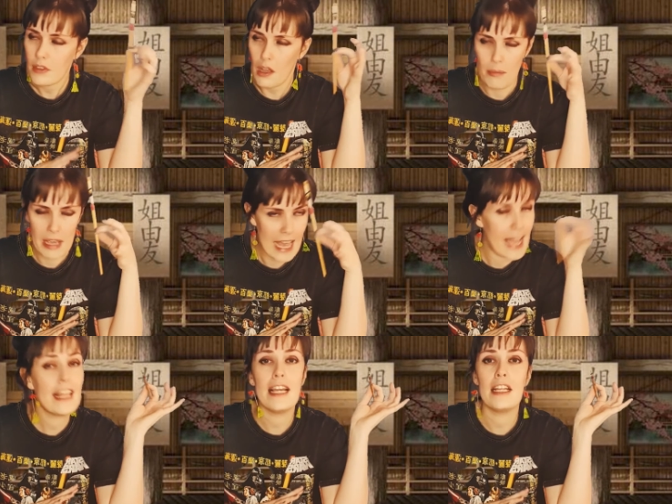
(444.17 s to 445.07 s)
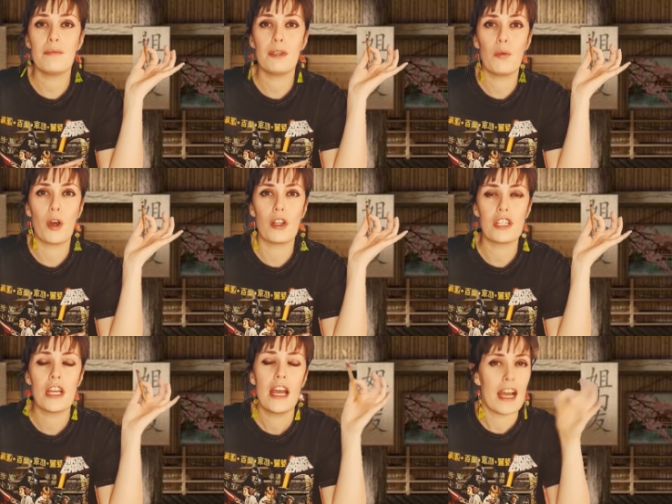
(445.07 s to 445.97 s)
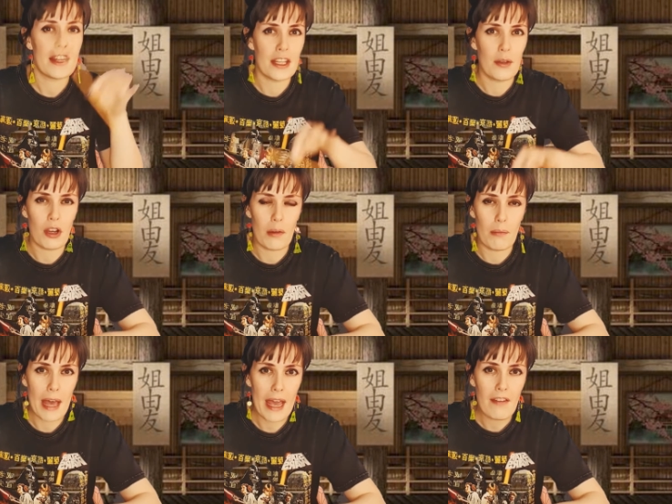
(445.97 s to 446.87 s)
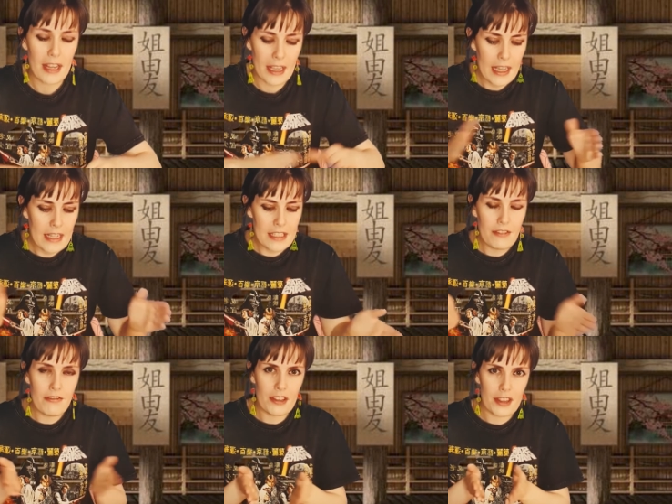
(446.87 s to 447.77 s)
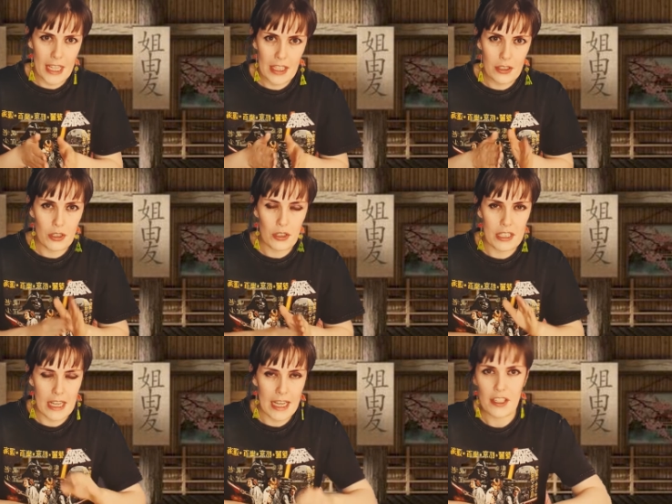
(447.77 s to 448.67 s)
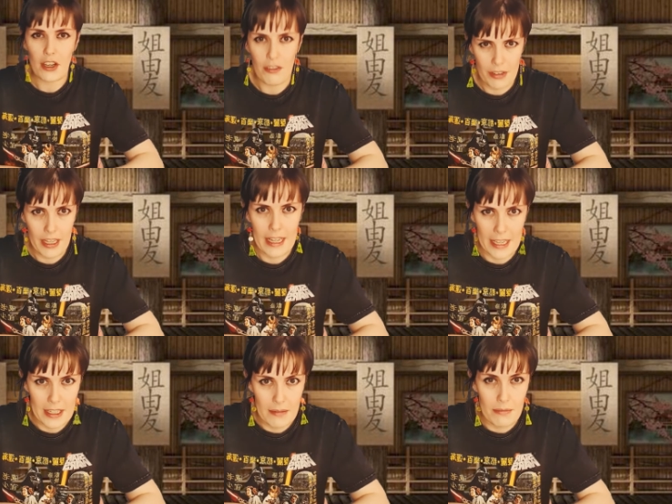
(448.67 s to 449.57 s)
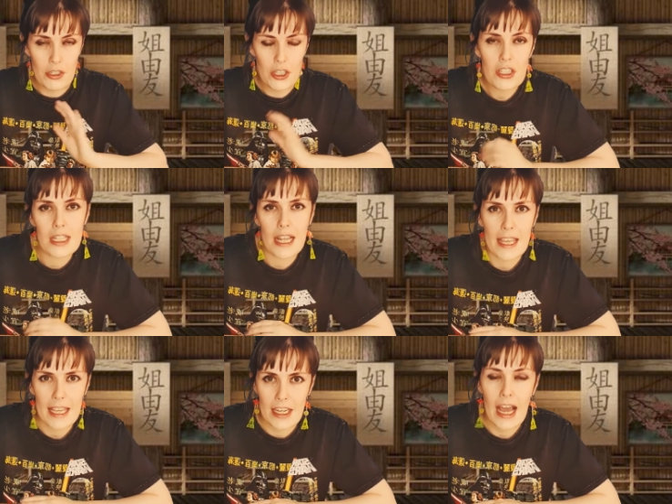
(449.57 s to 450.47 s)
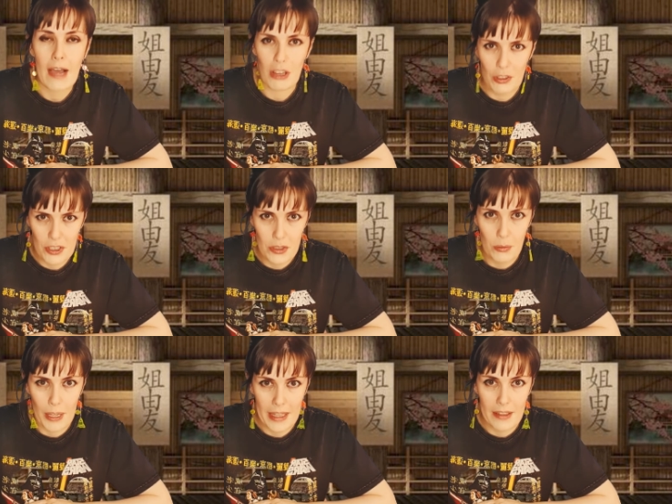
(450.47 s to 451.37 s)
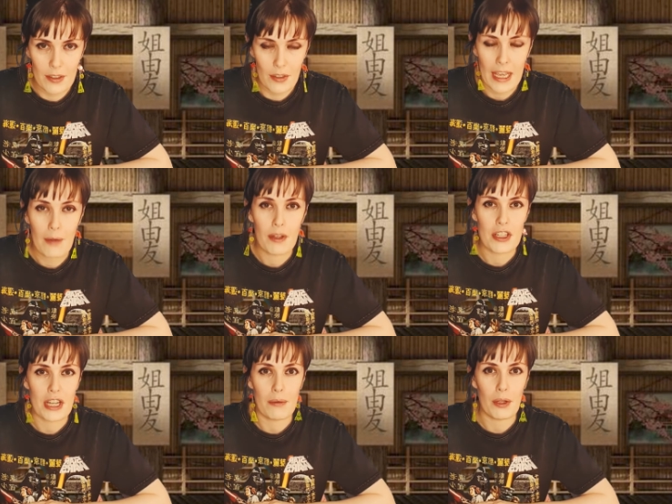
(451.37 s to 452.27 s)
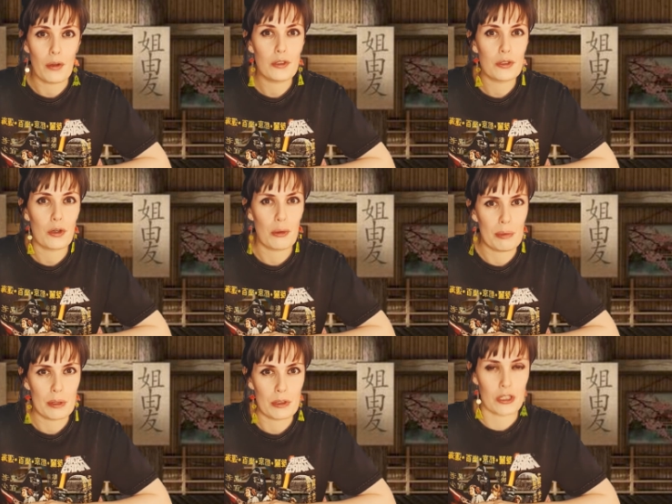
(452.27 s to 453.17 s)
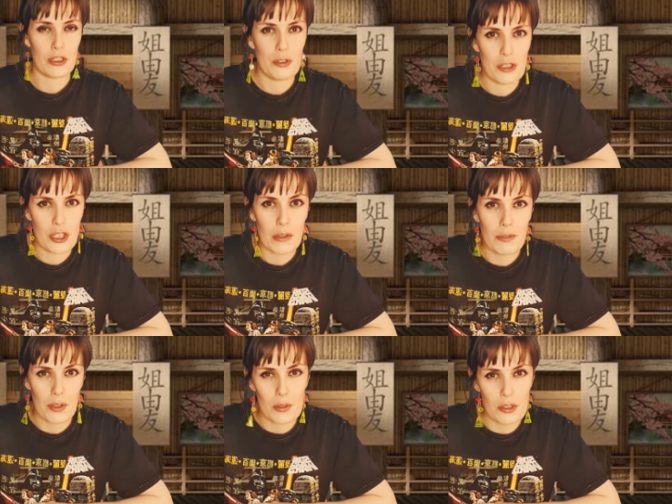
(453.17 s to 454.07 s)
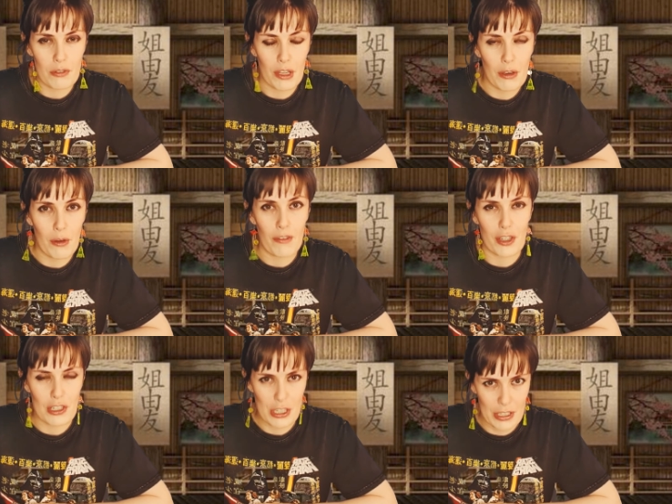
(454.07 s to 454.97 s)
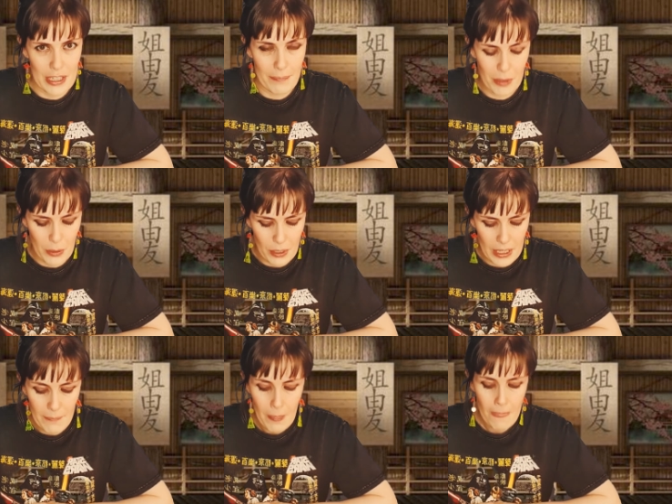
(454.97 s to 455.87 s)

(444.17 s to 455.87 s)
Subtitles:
be any item you want, and then you are comparing different things to the size of that item, just like in How Long is a Whale, okay, which I will also upload to YouTube for those of you who have not heard it. Okay,